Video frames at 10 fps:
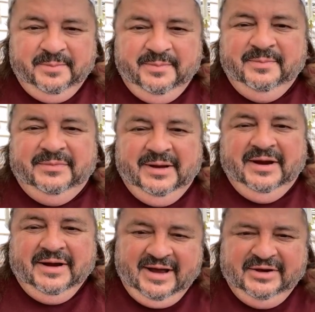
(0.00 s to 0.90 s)
like
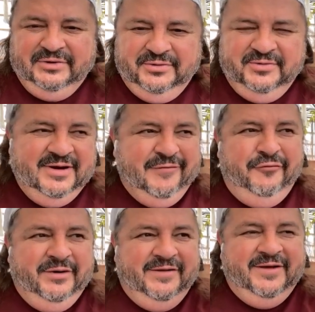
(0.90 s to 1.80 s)
I do, everybody
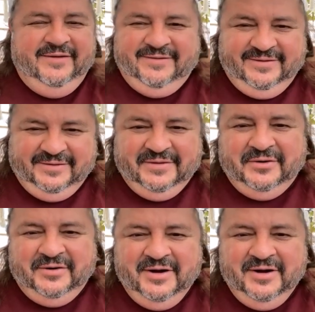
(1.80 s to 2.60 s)
thinks that their